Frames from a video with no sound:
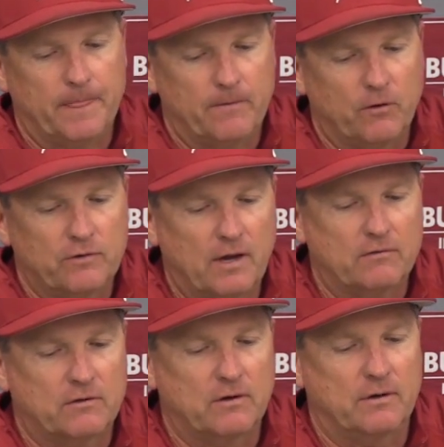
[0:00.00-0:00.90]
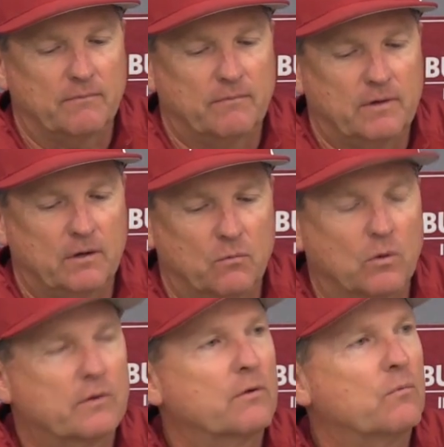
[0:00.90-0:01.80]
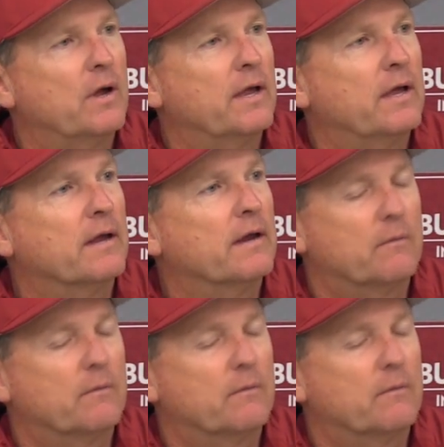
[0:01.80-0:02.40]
those guys are going to you know work their way in,